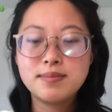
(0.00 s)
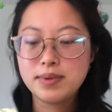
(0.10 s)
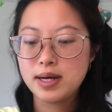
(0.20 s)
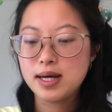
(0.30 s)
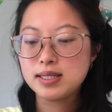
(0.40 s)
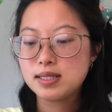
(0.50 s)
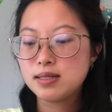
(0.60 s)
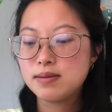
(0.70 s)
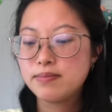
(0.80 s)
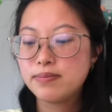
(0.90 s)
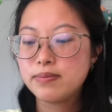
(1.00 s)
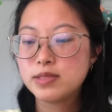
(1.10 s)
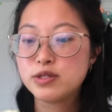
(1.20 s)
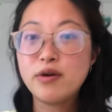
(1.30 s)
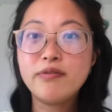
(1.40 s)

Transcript: but so